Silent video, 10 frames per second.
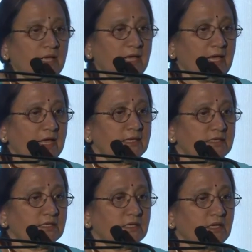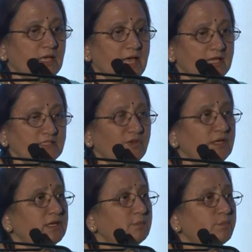And as
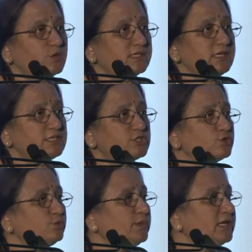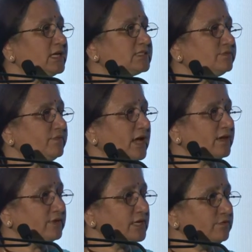we proceed to
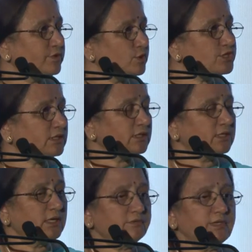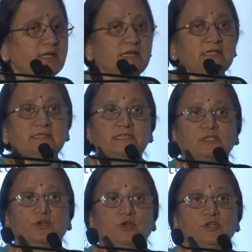BS5 in future, there is a
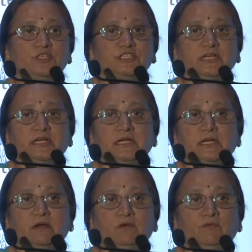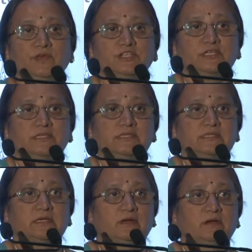technology which
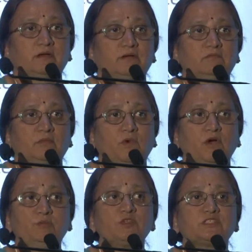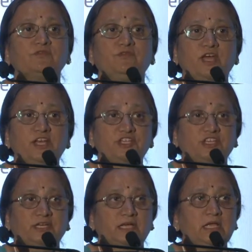is almost
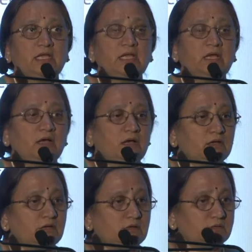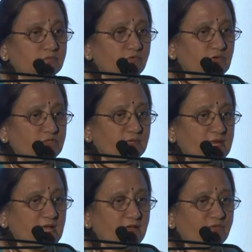flourishing, which will
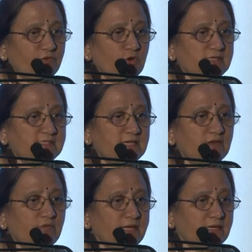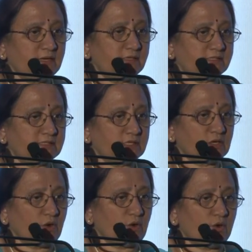have fuel cell vehicles
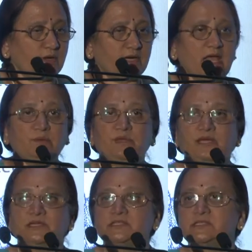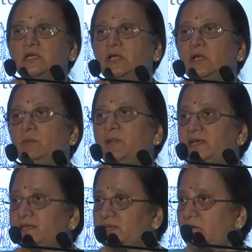or hybrids,
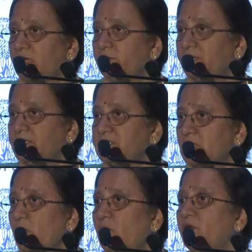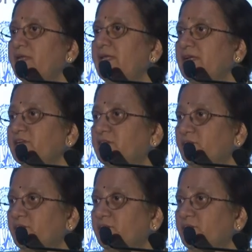plug-in hybrids or electric